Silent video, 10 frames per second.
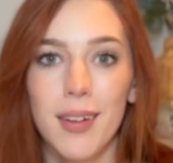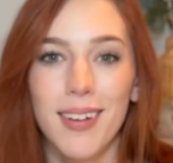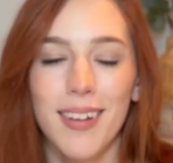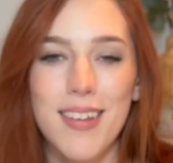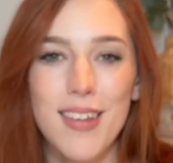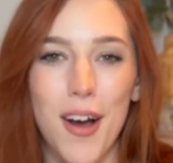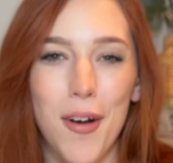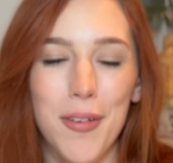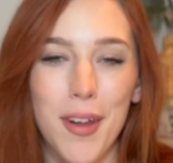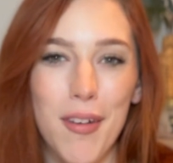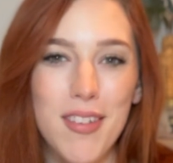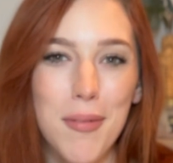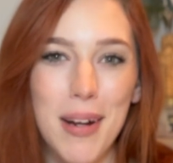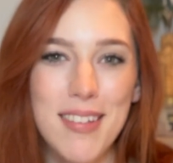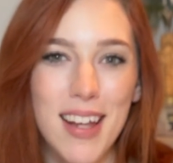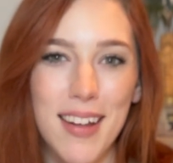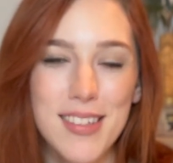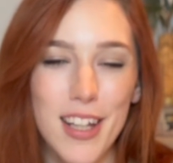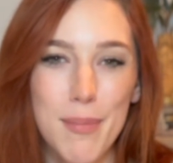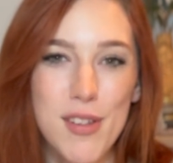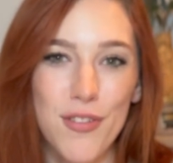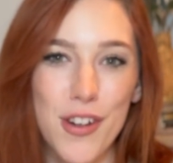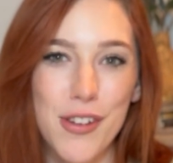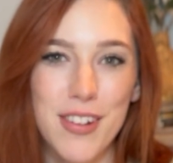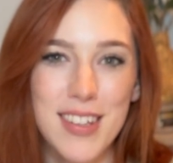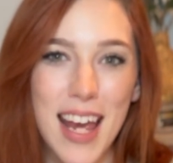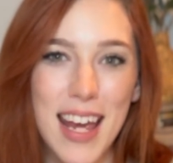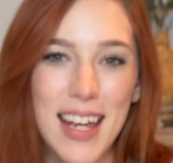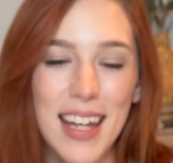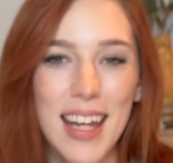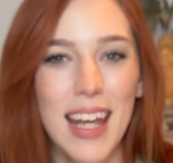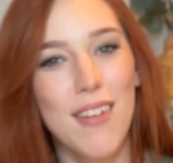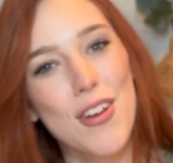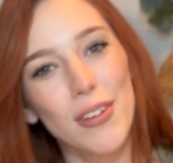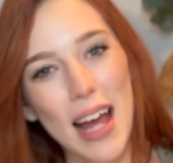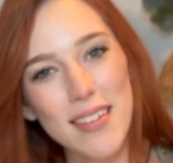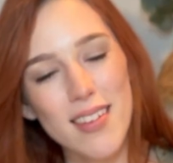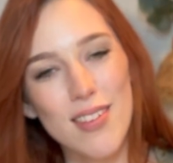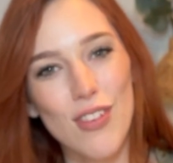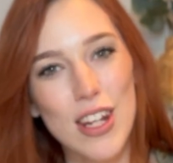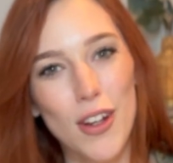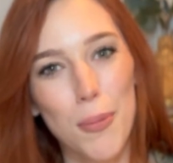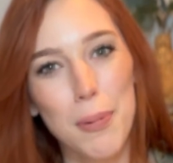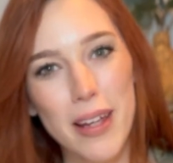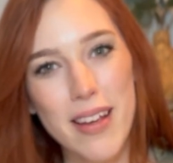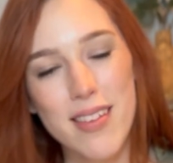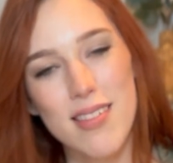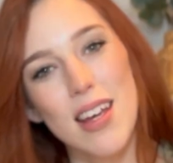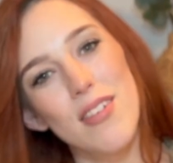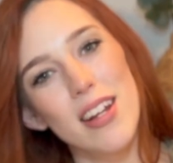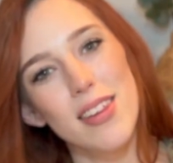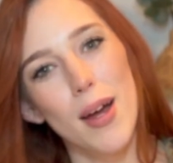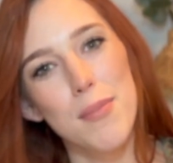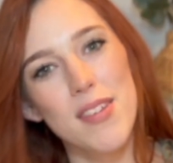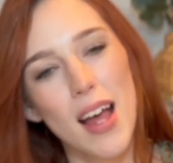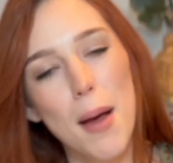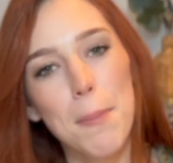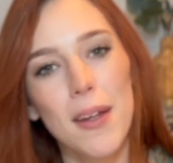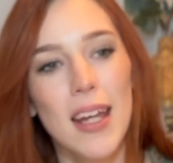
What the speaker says: So those are my 10 tips for you today. If you like this video, please give it a thumbs up.